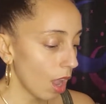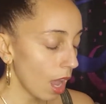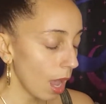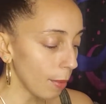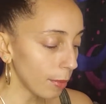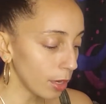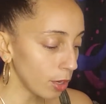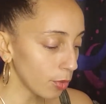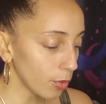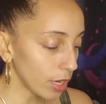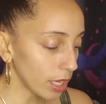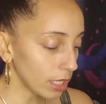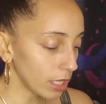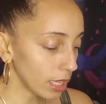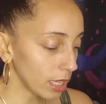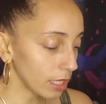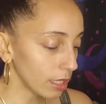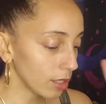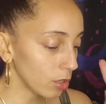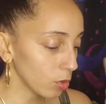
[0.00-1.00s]
I'm going to read
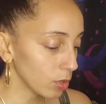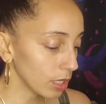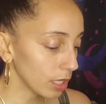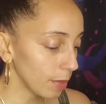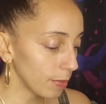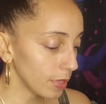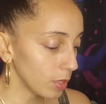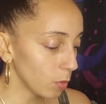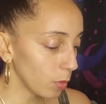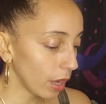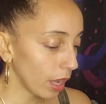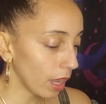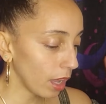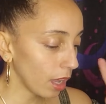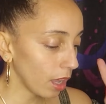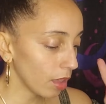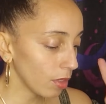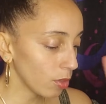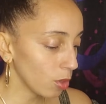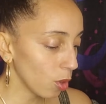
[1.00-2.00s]
this. So slipped
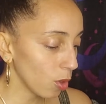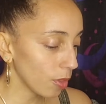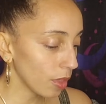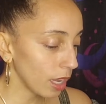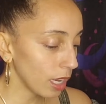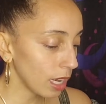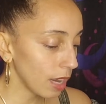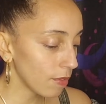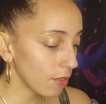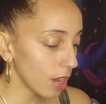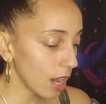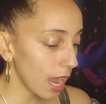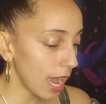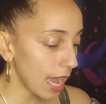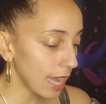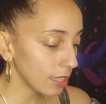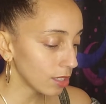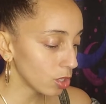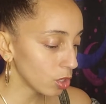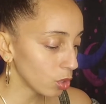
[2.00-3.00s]
away, though they never
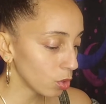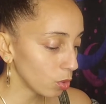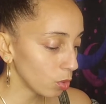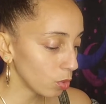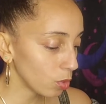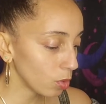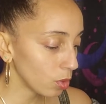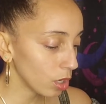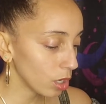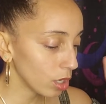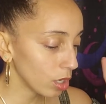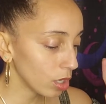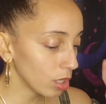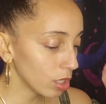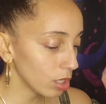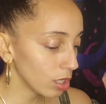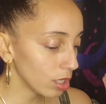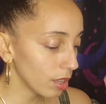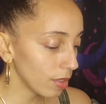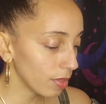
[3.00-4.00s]
had you,
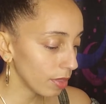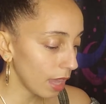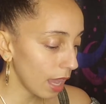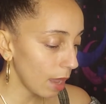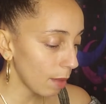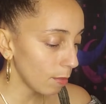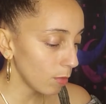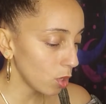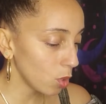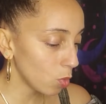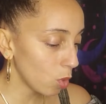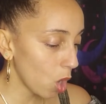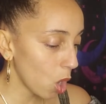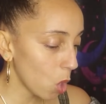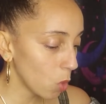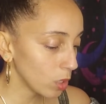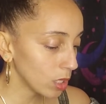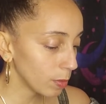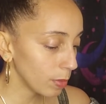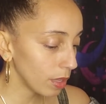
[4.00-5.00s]
to them you will
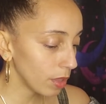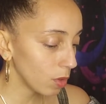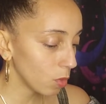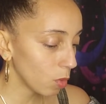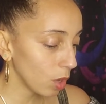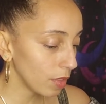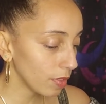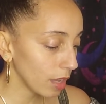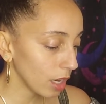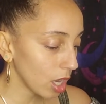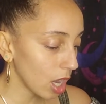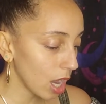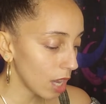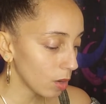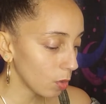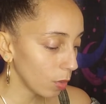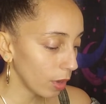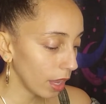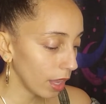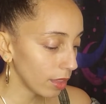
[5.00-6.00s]
always be the one that got
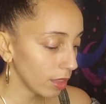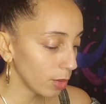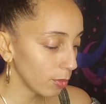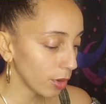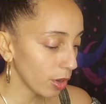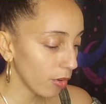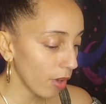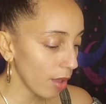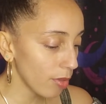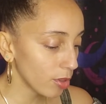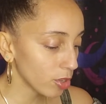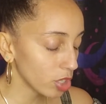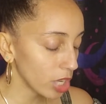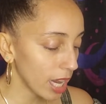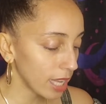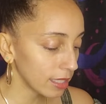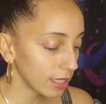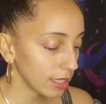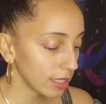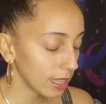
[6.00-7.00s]
away. They regret the
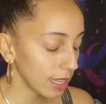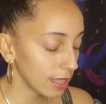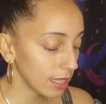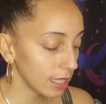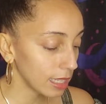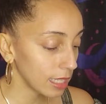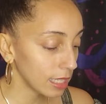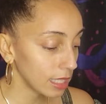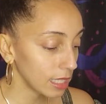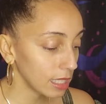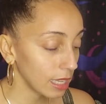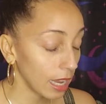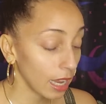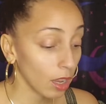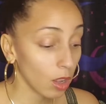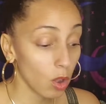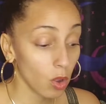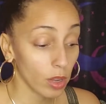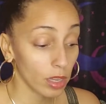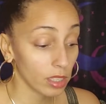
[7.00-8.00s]
chances that they didn't take.
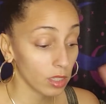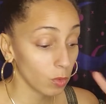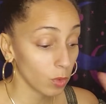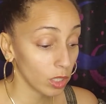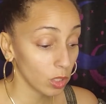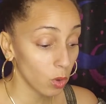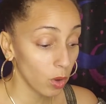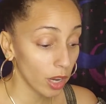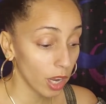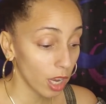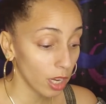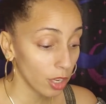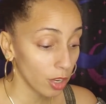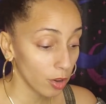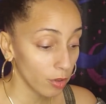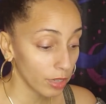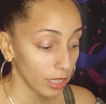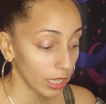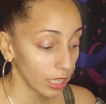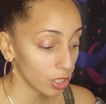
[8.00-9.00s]
Okay, so what's going on in your
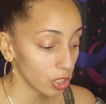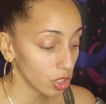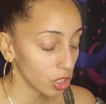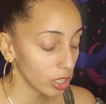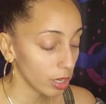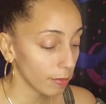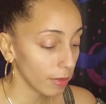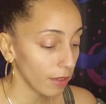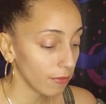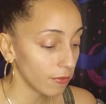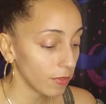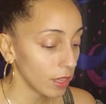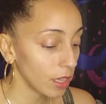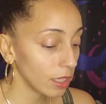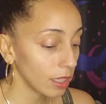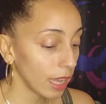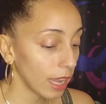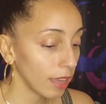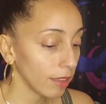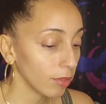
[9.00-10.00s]
relationship? I feel
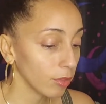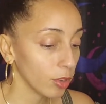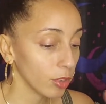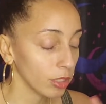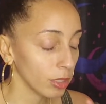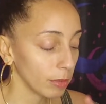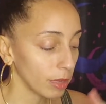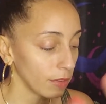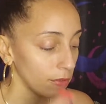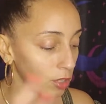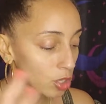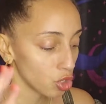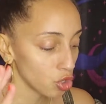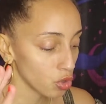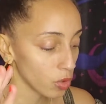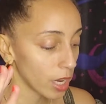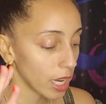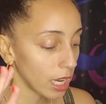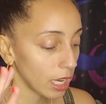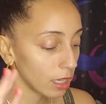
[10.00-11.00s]
like there's a bit of a
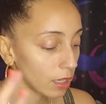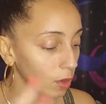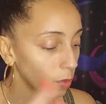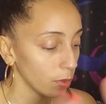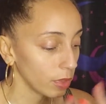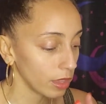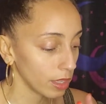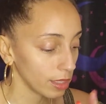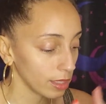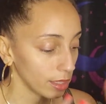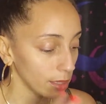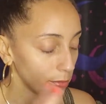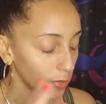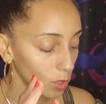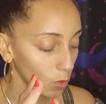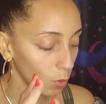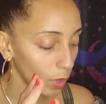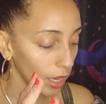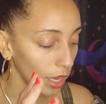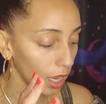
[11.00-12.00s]
strain with the slipped
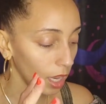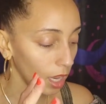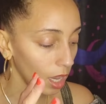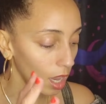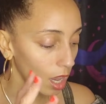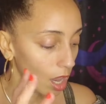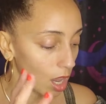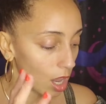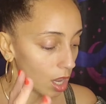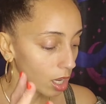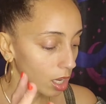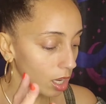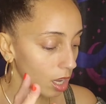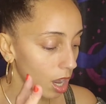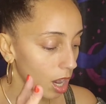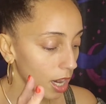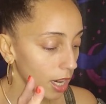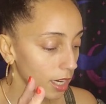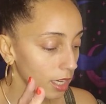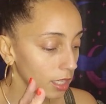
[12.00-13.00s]
away
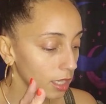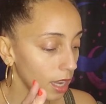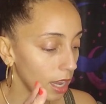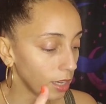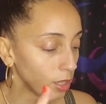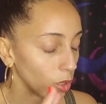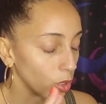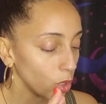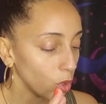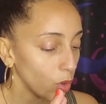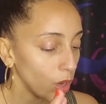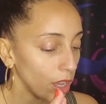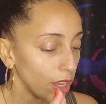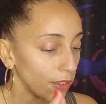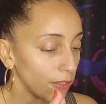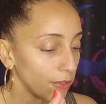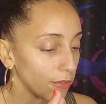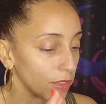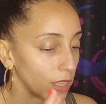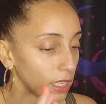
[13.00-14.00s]
card. I don't know
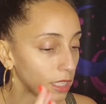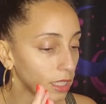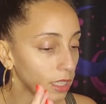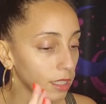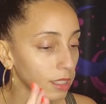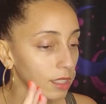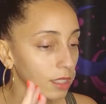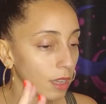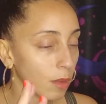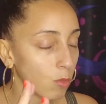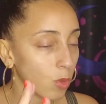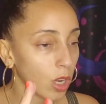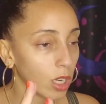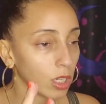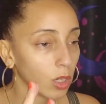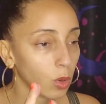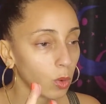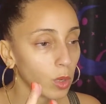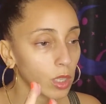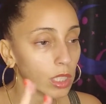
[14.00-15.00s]
if this is
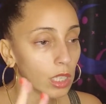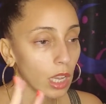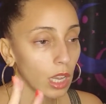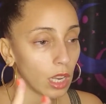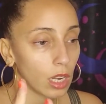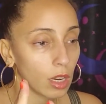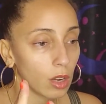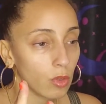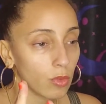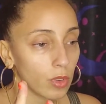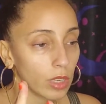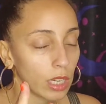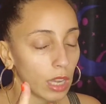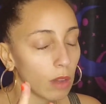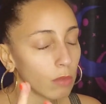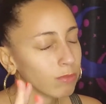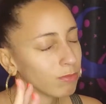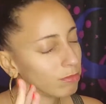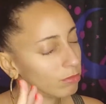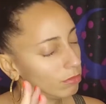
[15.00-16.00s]
someone who is in a really,
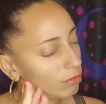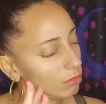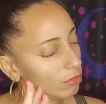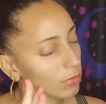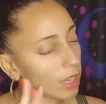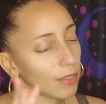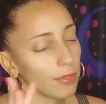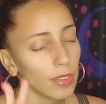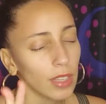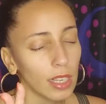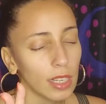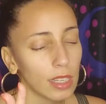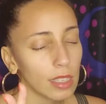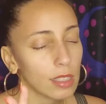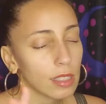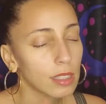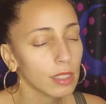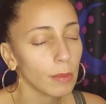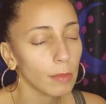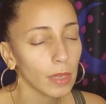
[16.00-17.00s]
mm, I feel like this
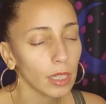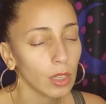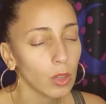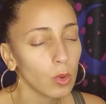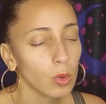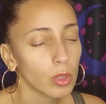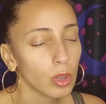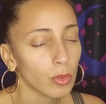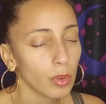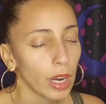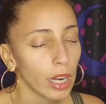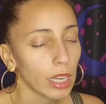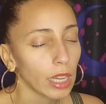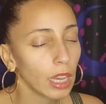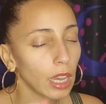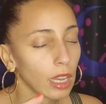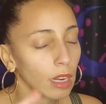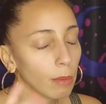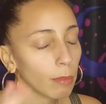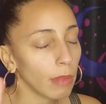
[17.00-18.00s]
is somebody who's
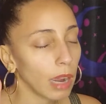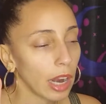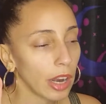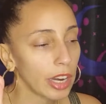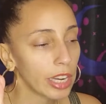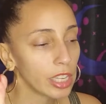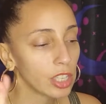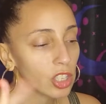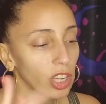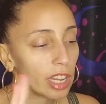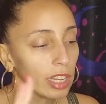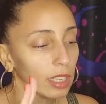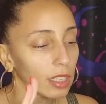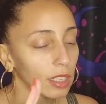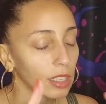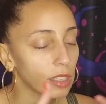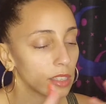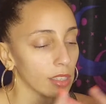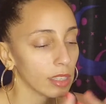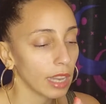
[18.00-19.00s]
already in a marriage and
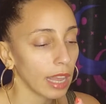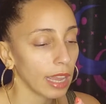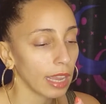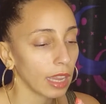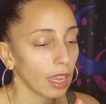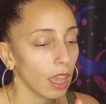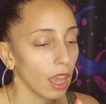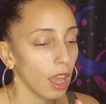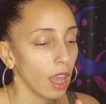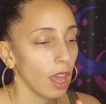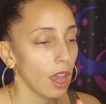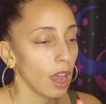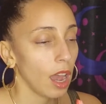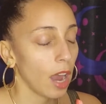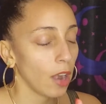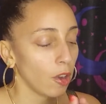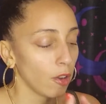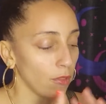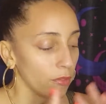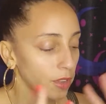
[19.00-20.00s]
there's like, I
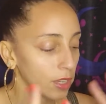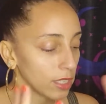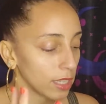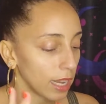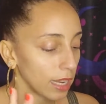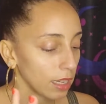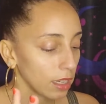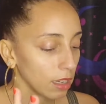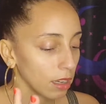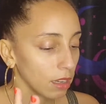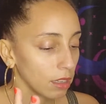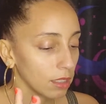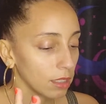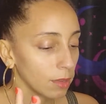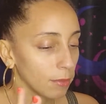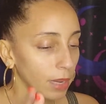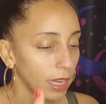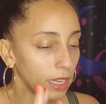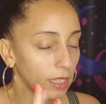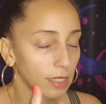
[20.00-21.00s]
don't know if there's like
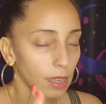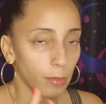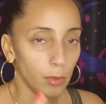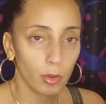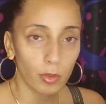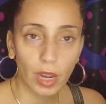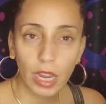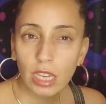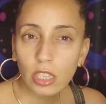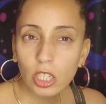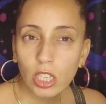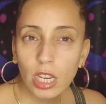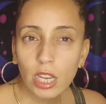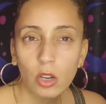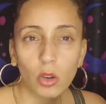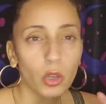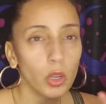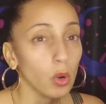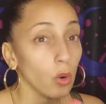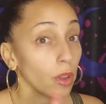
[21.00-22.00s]
some kind of separation
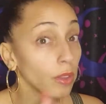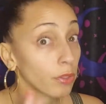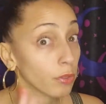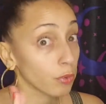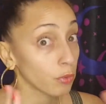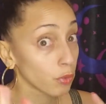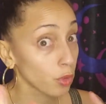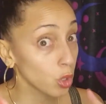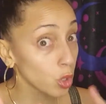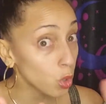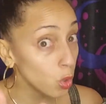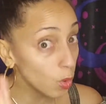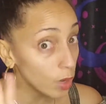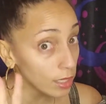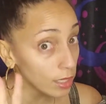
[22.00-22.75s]
or you're going through